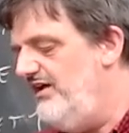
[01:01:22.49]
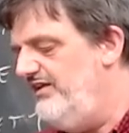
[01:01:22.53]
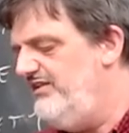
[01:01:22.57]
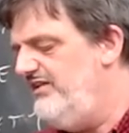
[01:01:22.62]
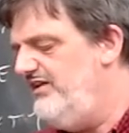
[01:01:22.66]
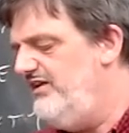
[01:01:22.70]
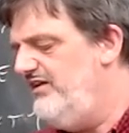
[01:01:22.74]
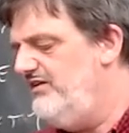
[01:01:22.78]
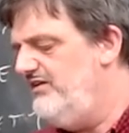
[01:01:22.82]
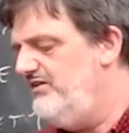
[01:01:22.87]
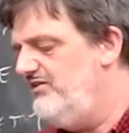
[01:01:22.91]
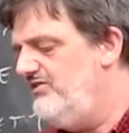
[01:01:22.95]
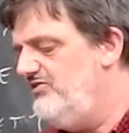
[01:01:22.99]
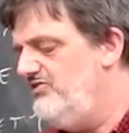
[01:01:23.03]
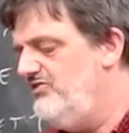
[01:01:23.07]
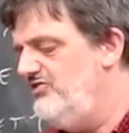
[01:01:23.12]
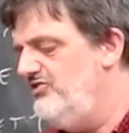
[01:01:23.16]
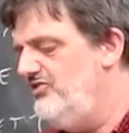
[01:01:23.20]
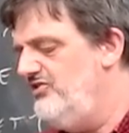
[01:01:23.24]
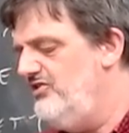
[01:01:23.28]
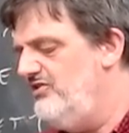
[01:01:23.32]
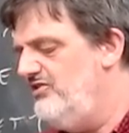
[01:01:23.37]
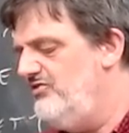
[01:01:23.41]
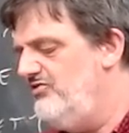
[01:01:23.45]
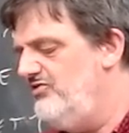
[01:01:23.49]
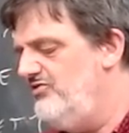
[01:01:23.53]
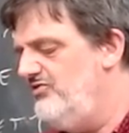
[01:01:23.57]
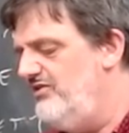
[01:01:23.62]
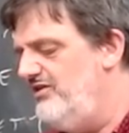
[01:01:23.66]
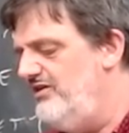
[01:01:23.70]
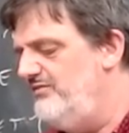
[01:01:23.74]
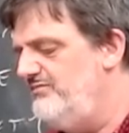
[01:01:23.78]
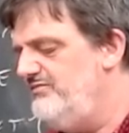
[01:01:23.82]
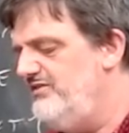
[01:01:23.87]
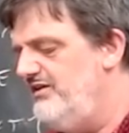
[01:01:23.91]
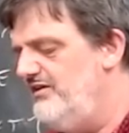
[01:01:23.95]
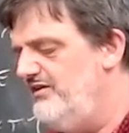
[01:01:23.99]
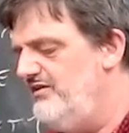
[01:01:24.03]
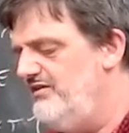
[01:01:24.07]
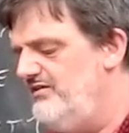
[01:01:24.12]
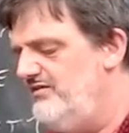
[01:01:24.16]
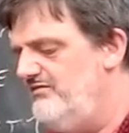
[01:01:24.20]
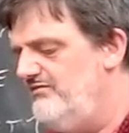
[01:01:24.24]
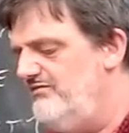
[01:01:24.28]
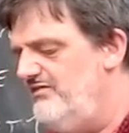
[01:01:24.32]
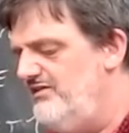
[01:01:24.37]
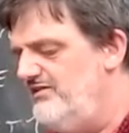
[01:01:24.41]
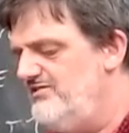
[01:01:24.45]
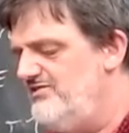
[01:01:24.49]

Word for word: I think you know. I mean,